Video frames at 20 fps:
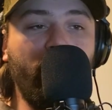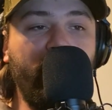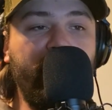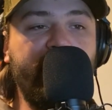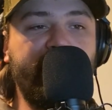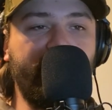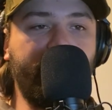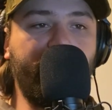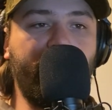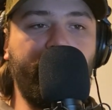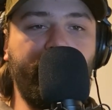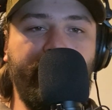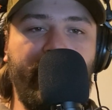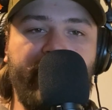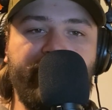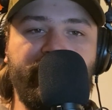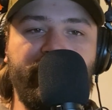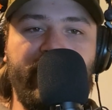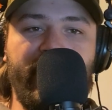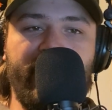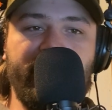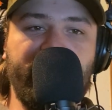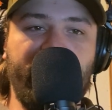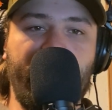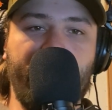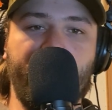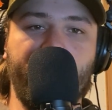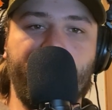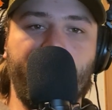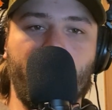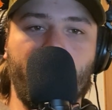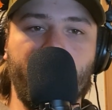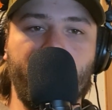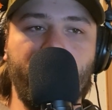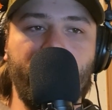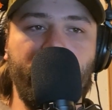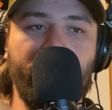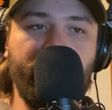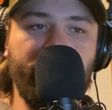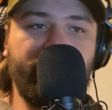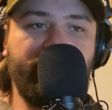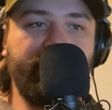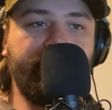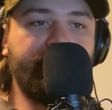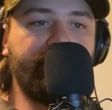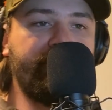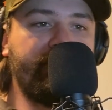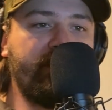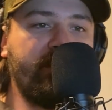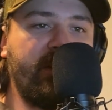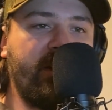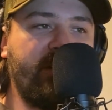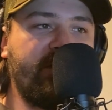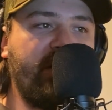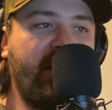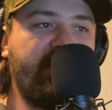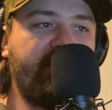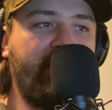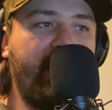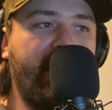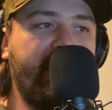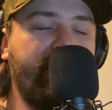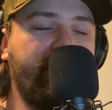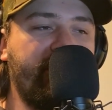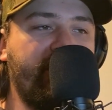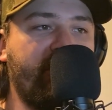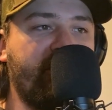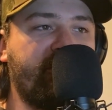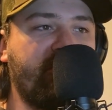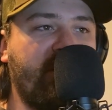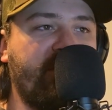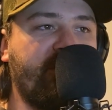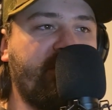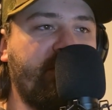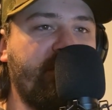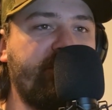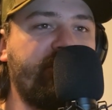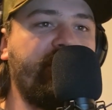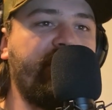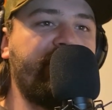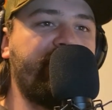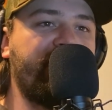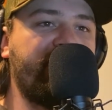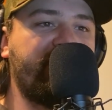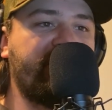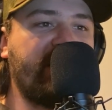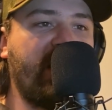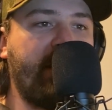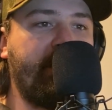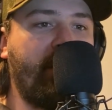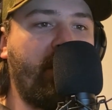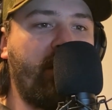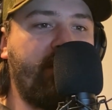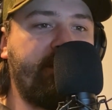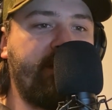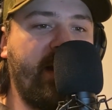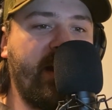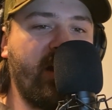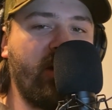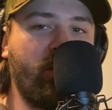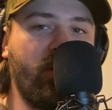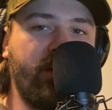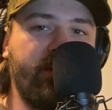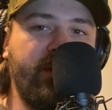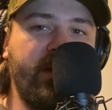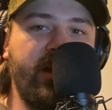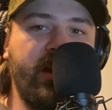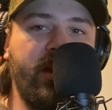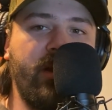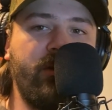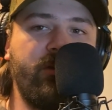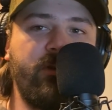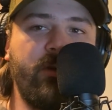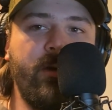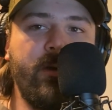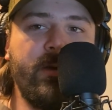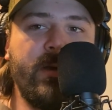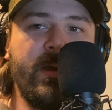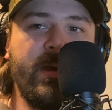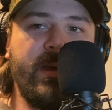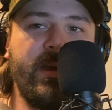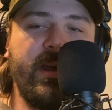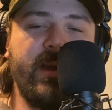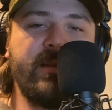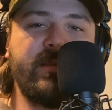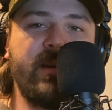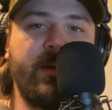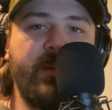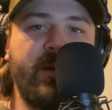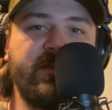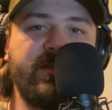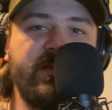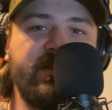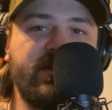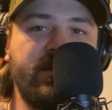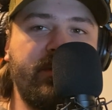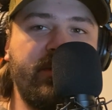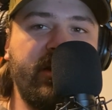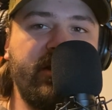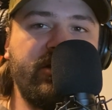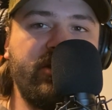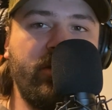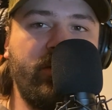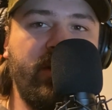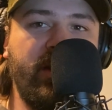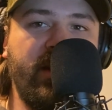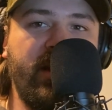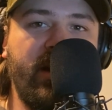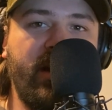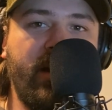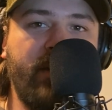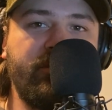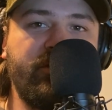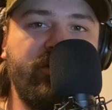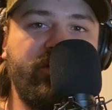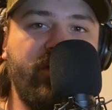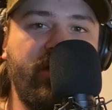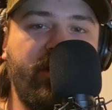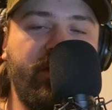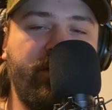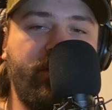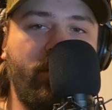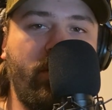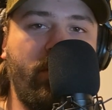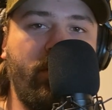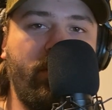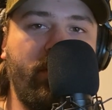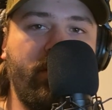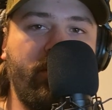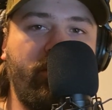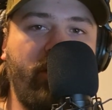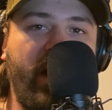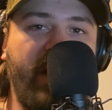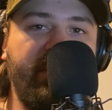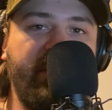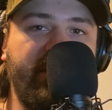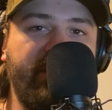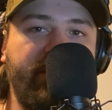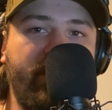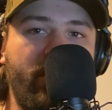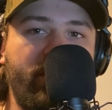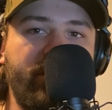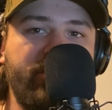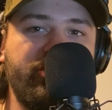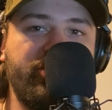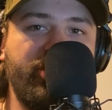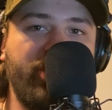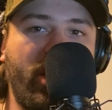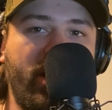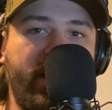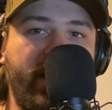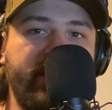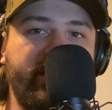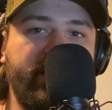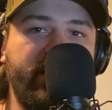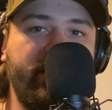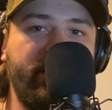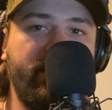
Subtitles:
weeks, I'm going to remind you guys that before New Year's, because that's my New Year's resolution, is to stop all firework videos. Anytime I see somebody doing it, I'm just going to grab their phone and chuck it.